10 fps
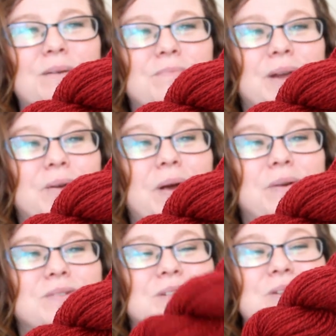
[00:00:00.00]
my
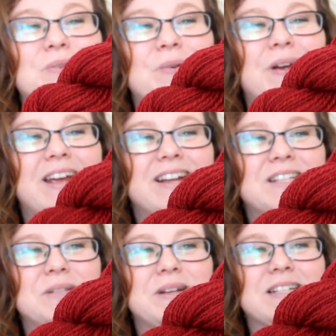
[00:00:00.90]
crowned crane
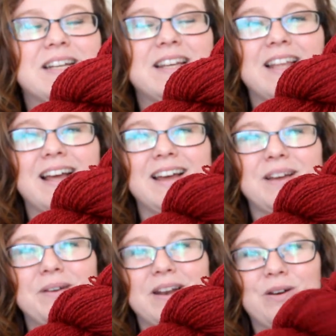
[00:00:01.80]
sweater that
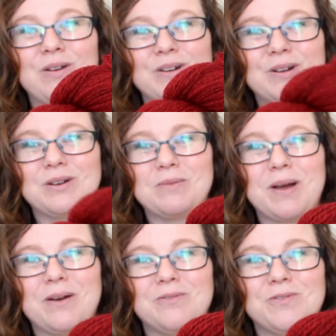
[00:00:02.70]
I went on and on
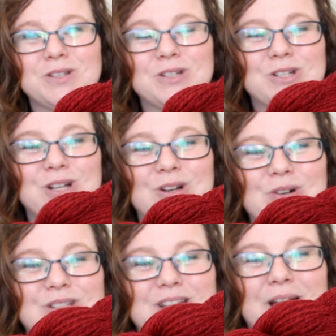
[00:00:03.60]
about for such a
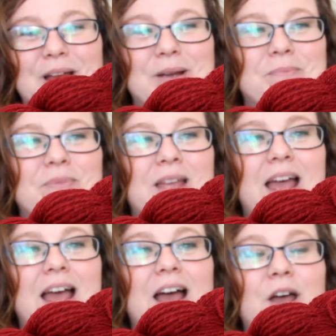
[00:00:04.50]
long time.
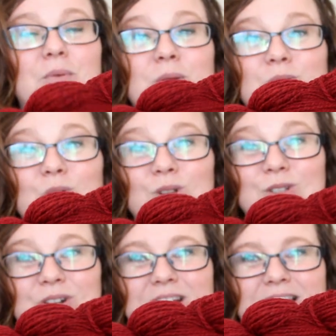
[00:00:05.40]
It was all
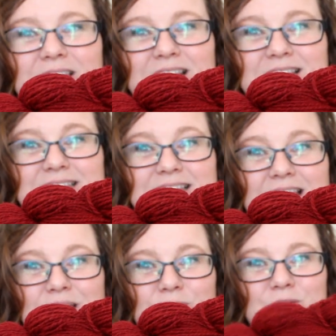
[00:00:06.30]
done in the
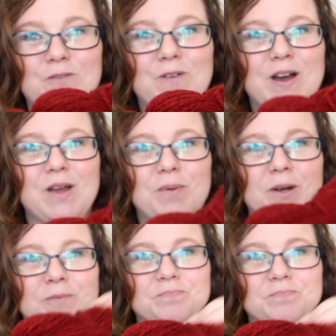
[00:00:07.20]
same fibre.